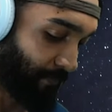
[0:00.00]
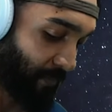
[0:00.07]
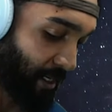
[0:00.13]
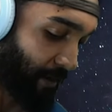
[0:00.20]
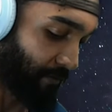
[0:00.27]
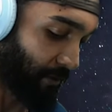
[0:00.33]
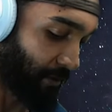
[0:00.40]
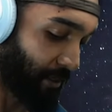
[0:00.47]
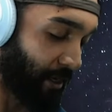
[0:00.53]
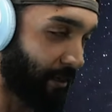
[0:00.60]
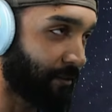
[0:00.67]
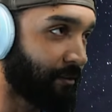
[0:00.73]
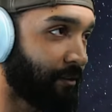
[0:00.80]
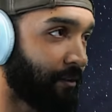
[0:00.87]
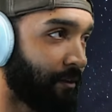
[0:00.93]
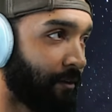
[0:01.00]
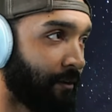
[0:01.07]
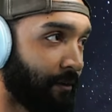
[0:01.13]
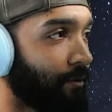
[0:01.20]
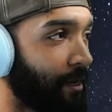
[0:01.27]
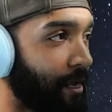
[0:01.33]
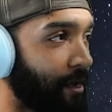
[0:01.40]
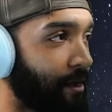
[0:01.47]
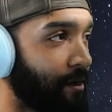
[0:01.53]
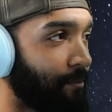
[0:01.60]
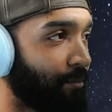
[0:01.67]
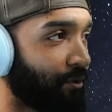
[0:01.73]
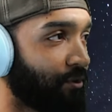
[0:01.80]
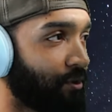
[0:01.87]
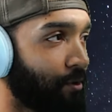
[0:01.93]
after tax. Now,
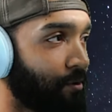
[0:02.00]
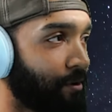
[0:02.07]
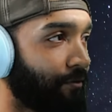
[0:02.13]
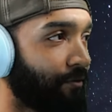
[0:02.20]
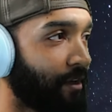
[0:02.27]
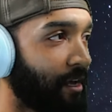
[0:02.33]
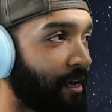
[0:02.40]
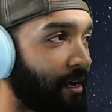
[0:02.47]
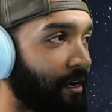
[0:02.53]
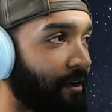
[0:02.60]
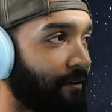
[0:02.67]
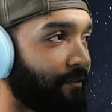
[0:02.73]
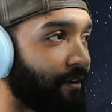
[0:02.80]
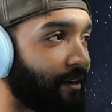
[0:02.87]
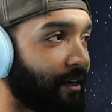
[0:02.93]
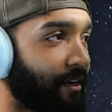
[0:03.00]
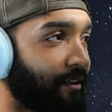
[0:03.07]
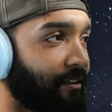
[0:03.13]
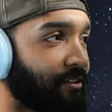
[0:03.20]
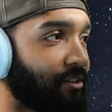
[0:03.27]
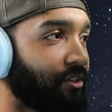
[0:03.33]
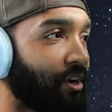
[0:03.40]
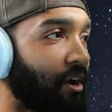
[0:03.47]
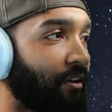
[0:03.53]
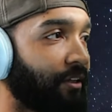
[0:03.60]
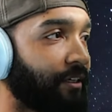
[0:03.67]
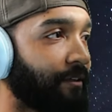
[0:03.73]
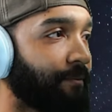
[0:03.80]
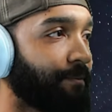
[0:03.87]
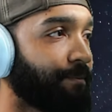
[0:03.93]
Persona 5, I gotta install
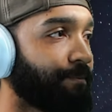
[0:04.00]
it.